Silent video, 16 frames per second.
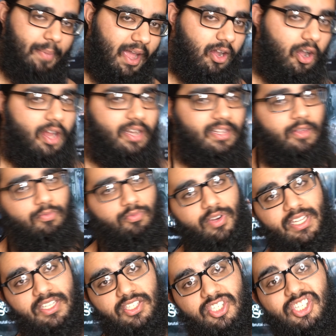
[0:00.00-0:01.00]
back on, then
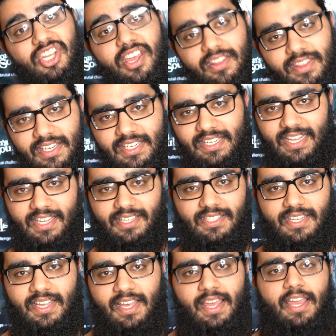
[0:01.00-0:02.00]
reinsert the
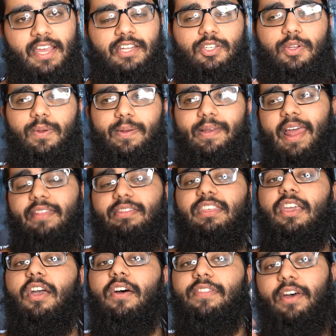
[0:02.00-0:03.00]
disc to let
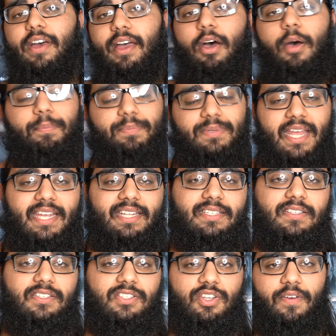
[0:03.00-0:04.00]
the other updates
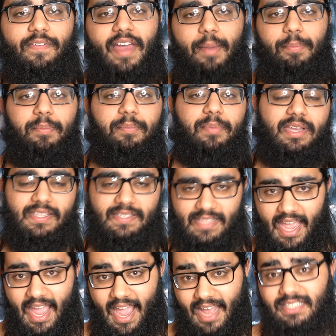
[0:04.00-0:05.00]
and stuff happen, because
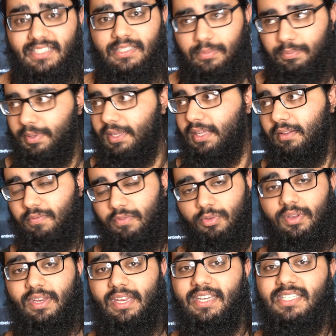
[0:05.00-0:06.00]
that has to be
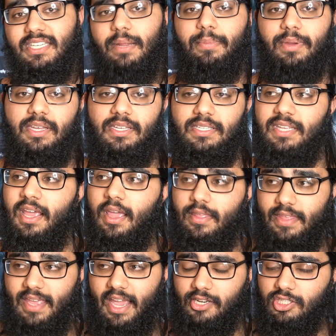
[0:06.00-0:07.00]
through the internet because
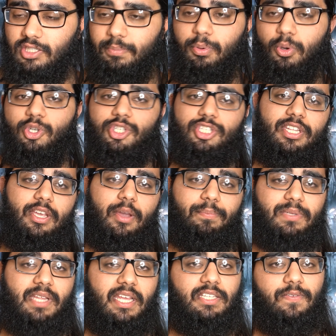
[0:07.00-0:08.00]
they actually push the
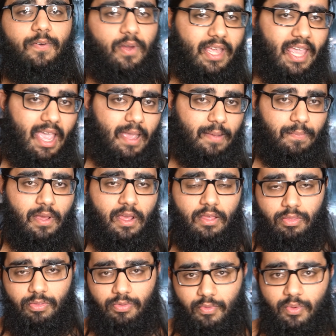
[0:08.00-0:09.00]
updates for a game
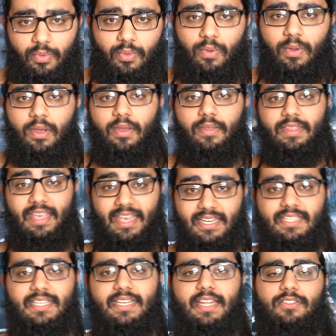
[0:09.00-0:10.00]
through the
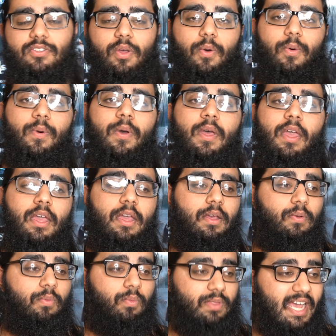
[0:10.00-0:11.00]
internet. So
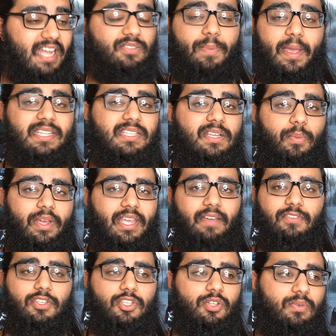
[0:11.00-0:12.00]
that's basically what you
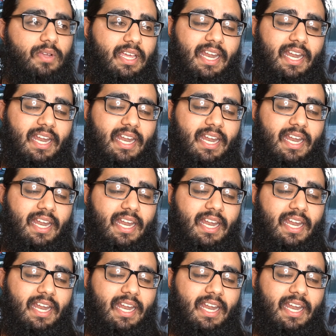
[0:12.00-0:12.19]
have to do.